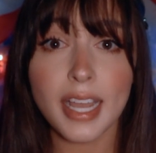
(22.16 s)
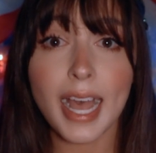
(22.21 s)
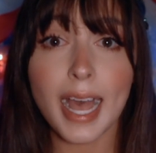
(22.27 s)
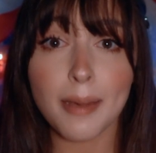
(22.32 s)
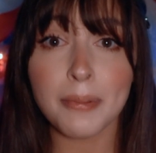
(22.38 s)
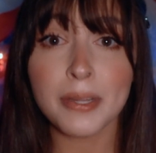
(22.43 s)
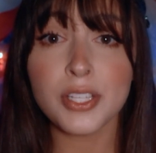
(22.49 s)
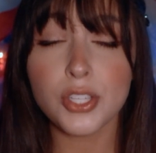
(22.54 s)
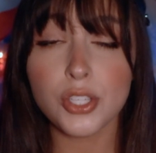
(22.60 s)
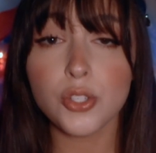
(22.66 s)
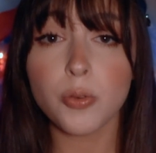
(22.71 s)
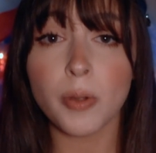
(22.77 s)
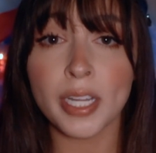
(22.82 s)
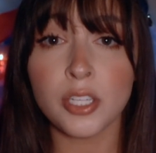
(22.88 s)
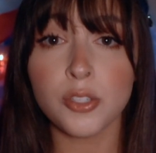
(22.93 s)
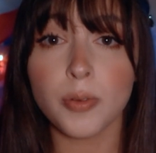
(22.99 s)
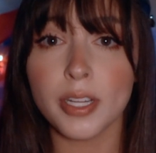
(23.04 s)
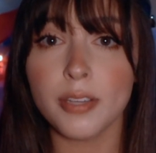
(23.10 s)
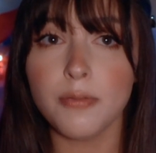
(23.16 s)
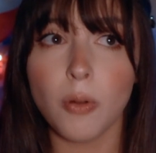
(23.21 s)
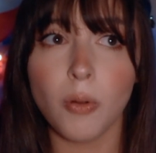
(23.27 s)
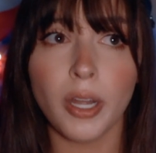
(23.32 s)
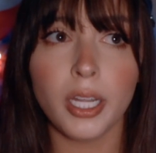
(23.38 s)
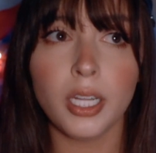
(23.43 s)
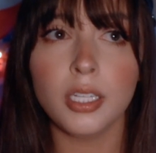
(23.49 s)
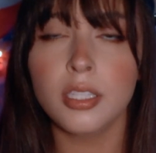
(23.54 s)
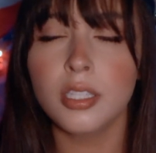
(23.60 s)
happens in
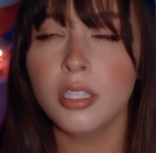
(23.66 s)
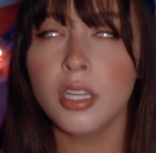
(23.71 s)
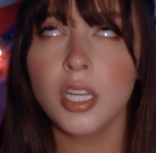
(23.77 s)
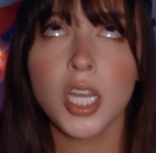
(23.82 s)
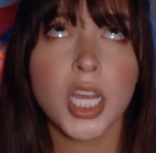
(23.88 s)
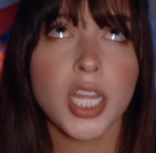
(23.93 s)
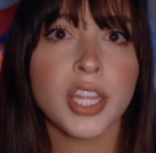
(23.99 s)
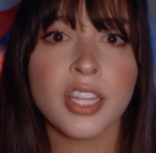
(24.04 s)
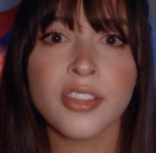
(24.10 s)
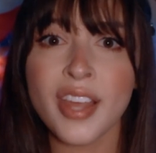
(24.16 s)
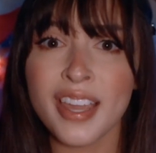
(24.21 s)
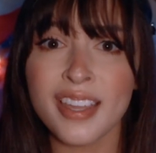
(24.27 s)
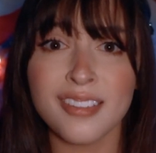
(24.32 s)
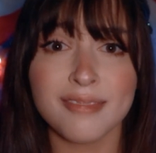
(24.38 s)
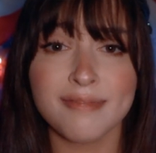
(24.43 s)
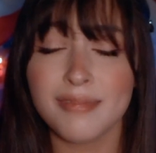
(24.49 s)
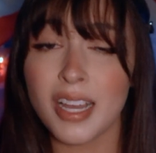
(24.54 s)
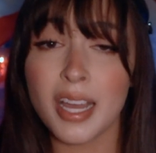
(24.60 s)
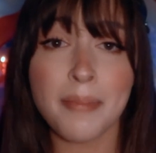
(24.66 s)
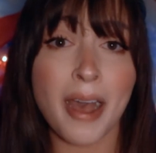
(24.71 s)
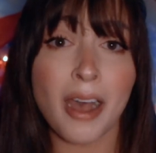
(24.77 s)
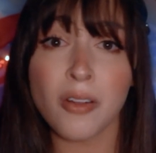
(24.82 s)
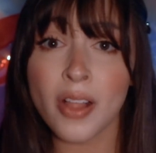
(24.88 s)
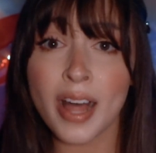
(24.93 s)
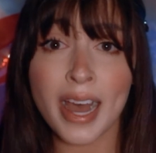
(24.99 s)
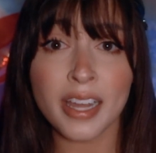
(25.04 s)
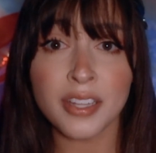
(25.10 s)
2024, then I'm
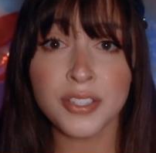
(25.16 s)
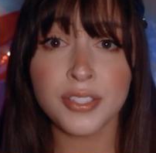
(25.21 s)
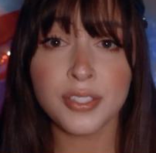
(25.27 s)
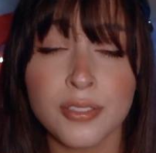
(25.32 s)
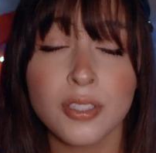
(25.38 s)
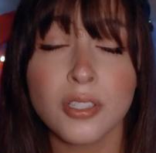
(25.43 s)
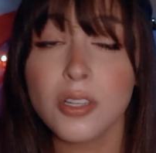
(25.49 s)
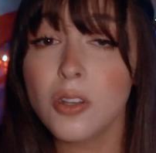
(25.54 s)
out, lads.